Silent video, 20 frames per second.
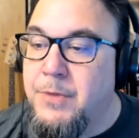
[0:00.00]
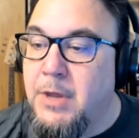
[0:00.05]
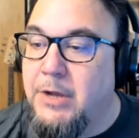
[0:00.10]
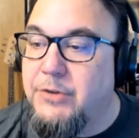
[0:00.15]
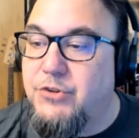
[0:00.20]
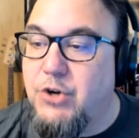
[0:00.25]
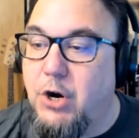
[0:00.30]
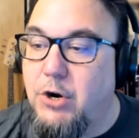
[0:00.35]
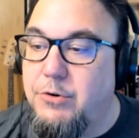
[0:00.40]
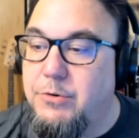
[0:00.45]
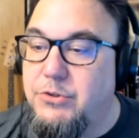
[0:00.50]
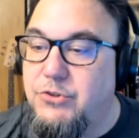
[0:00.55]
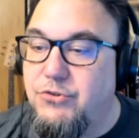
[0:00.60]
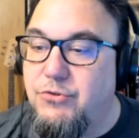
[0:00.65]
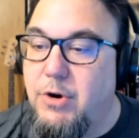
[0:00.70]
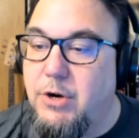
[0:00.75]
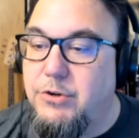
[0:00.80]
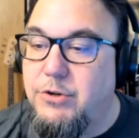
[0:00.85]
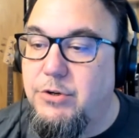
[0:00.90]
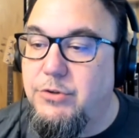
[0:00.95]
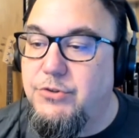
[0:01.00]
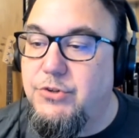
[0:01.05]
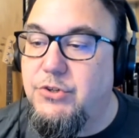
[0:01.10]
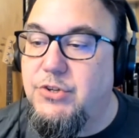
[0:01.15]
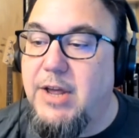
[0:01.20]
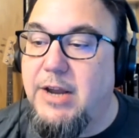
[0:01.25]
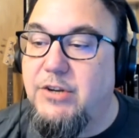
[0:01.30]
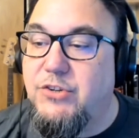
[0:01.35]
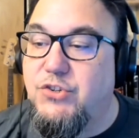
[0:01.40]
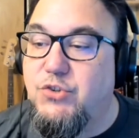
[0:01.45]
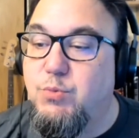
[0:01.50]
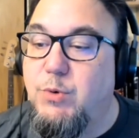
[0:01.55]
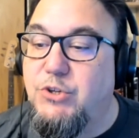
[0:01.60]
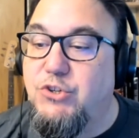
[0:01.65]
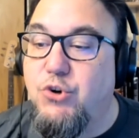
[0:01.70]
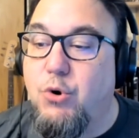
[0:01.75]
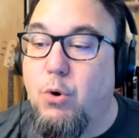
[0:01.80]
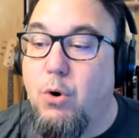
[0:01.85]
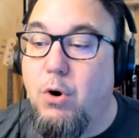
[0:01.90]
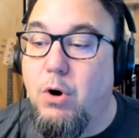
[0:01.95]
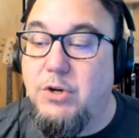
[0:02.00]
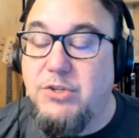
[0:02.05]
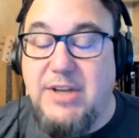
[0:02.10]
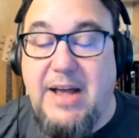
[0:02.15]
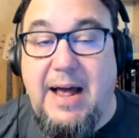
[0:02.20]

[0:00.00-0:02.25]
It's hard to instruct users how to switch orgs.